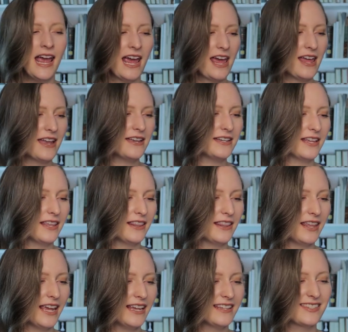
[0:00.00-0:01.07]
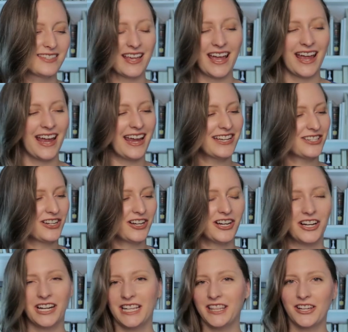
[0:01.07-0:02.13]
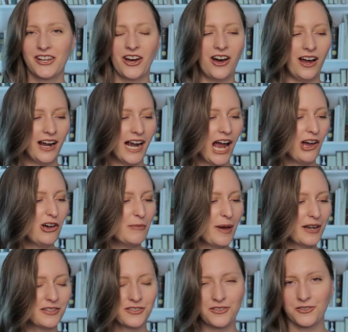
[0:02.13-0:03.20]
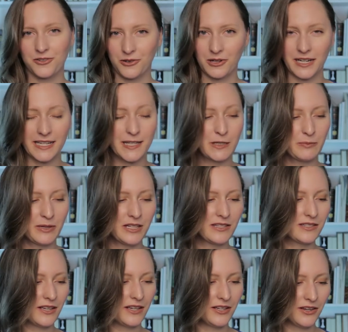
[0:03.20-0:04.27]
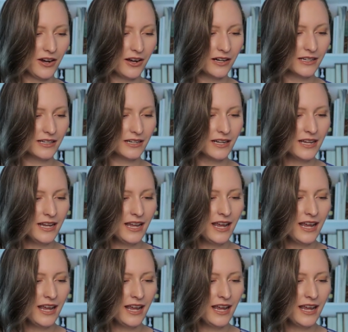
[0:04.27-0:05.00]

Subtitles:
And they say to her in the car, how about a story? Spin us a yarn.